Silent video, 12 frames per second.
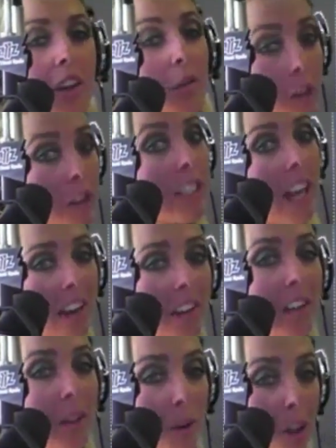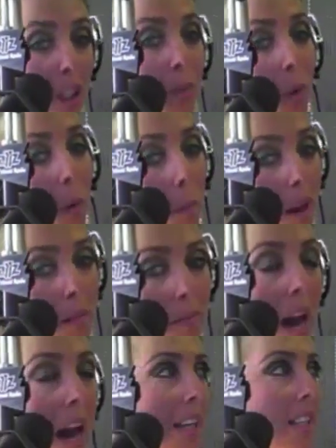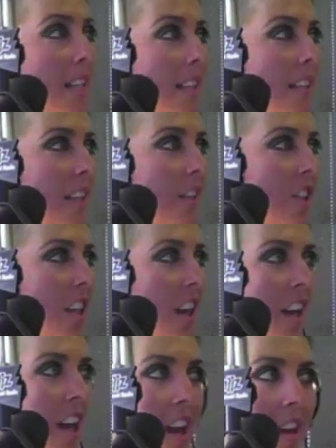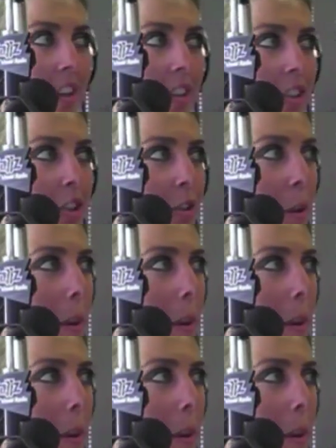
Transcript: firstly, how did the motorsport bug bite at such a young age?